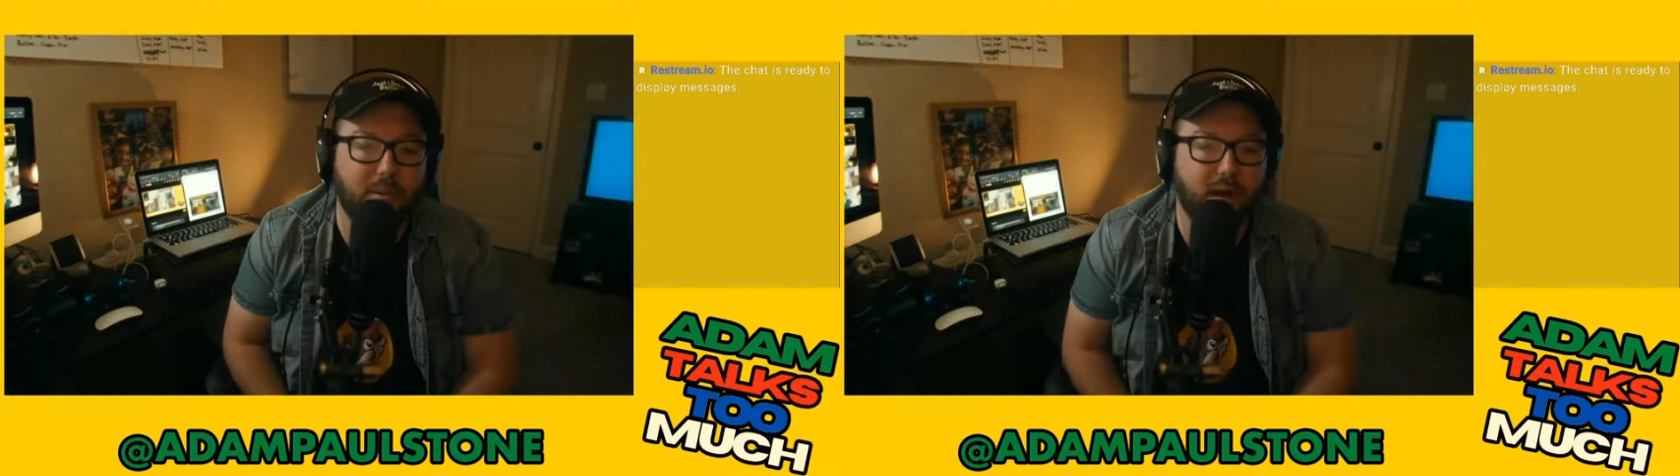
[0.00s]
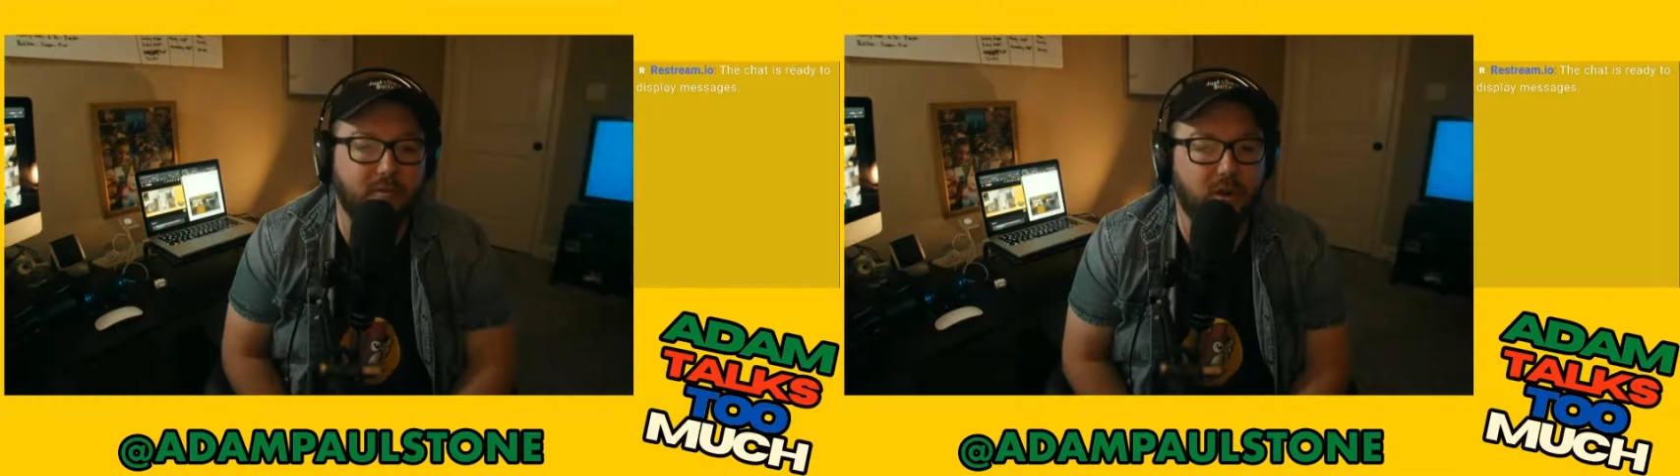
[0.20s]

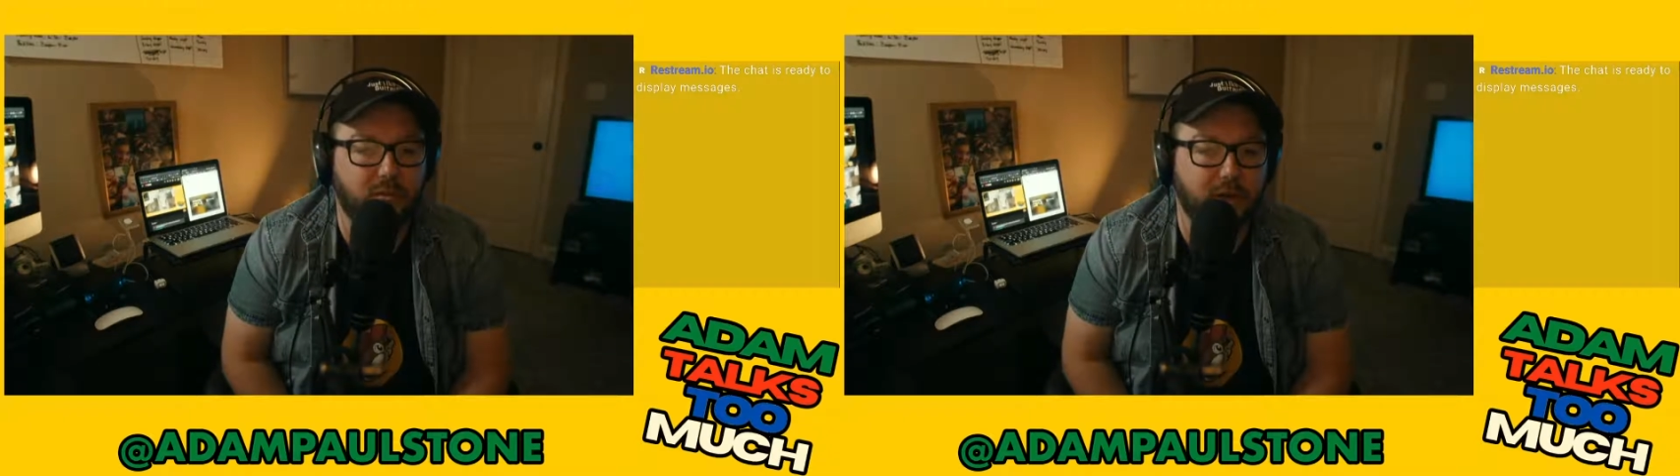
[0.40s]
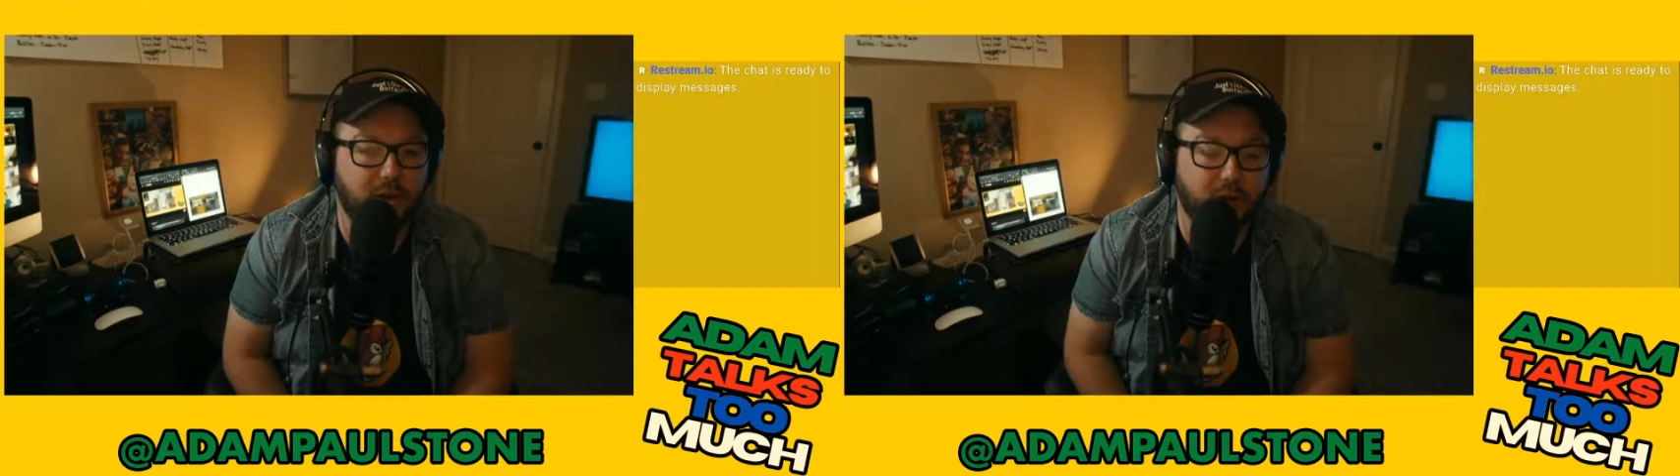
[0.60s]
buff
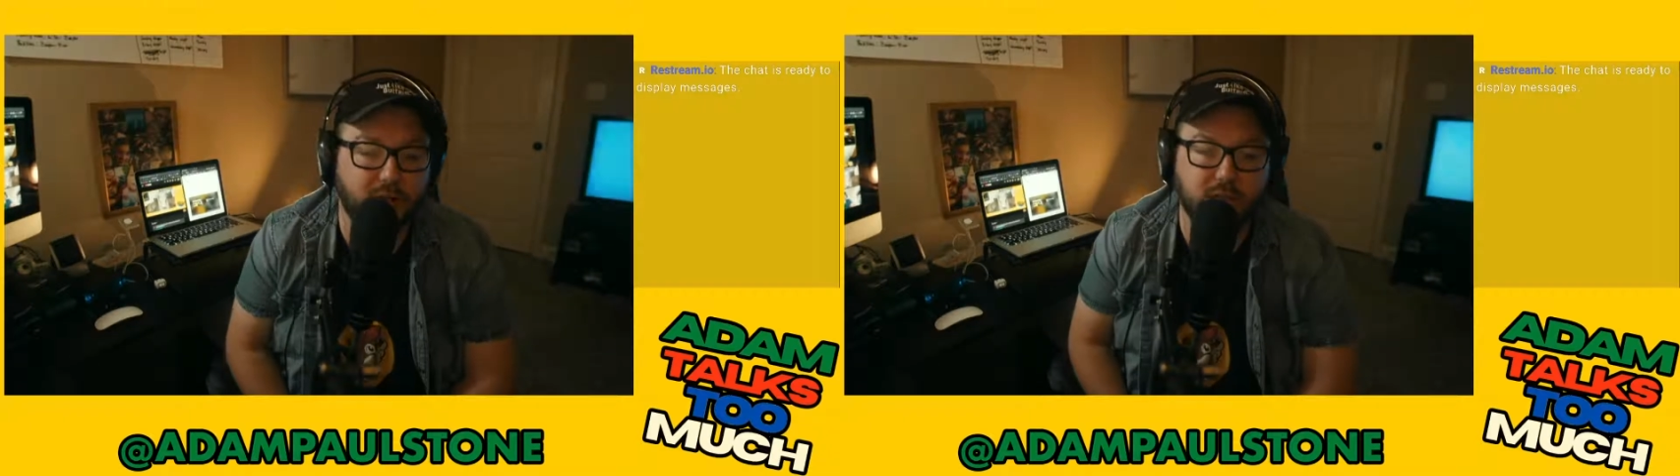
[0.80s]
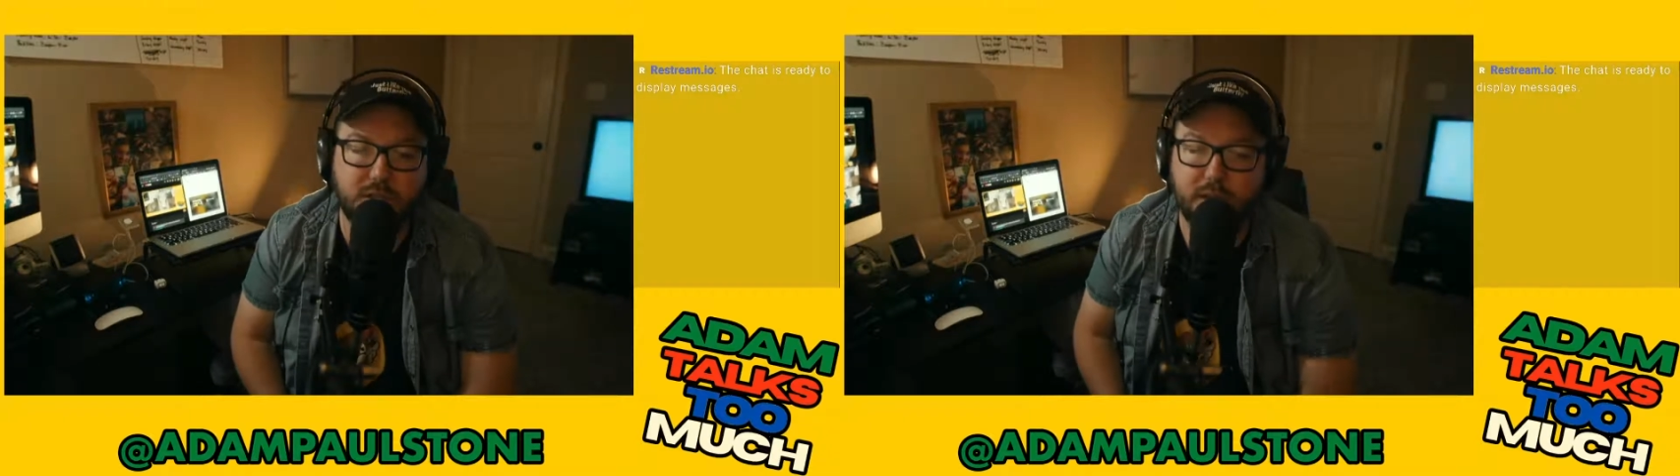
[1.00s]
over here on
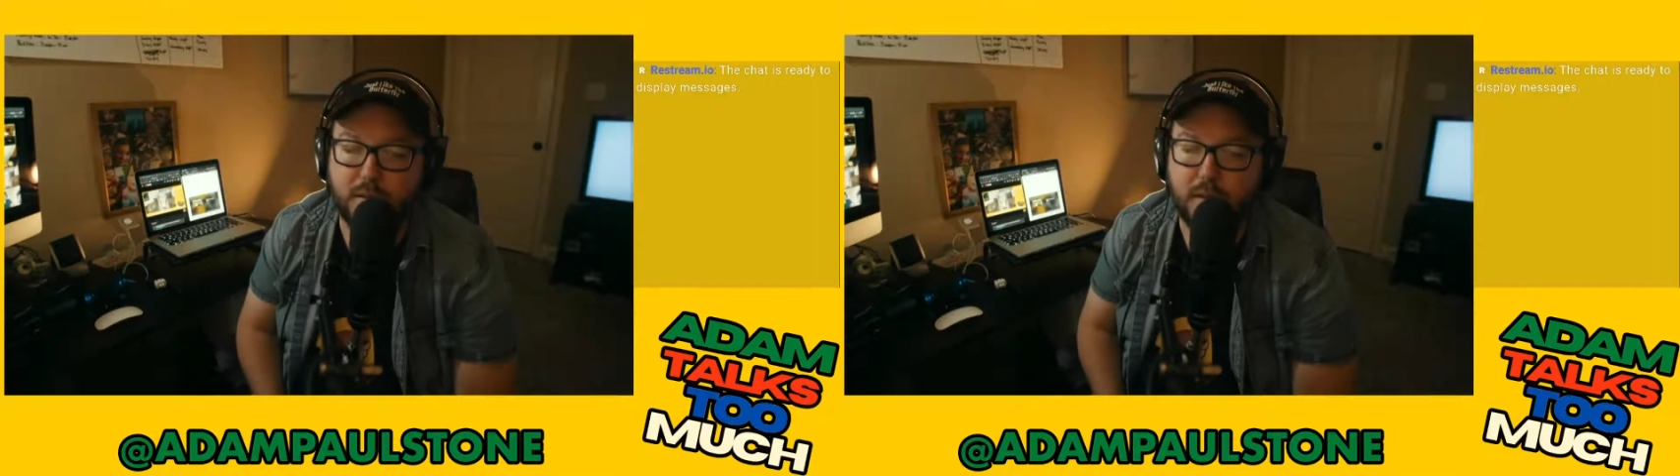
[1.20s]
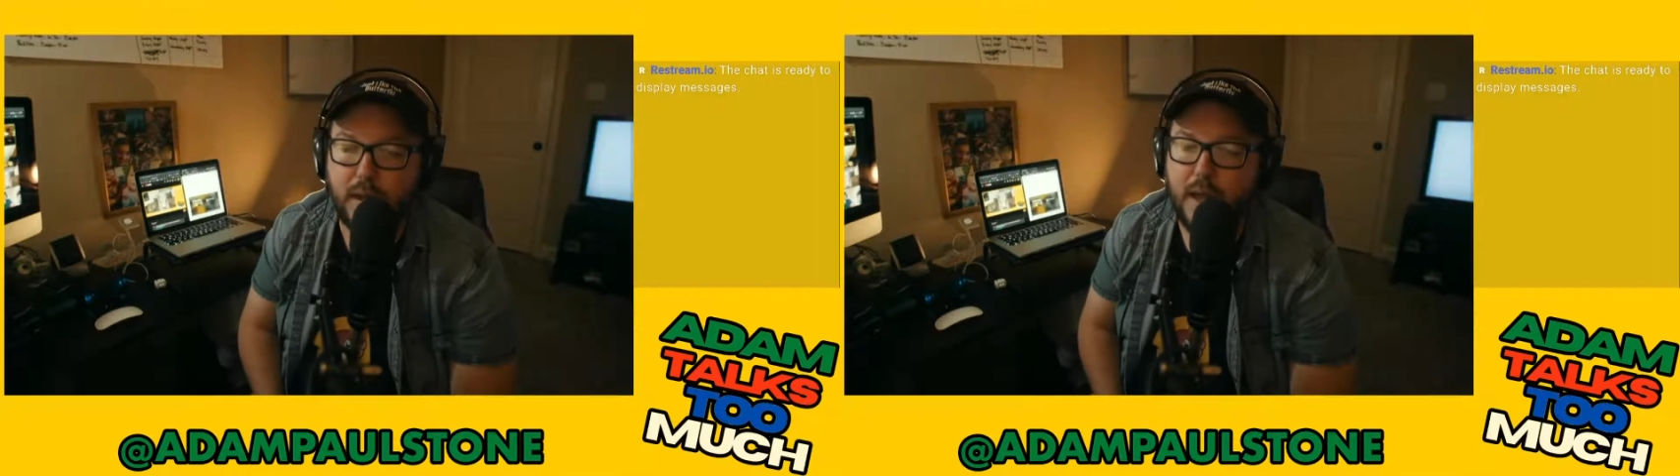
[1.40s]
this channel.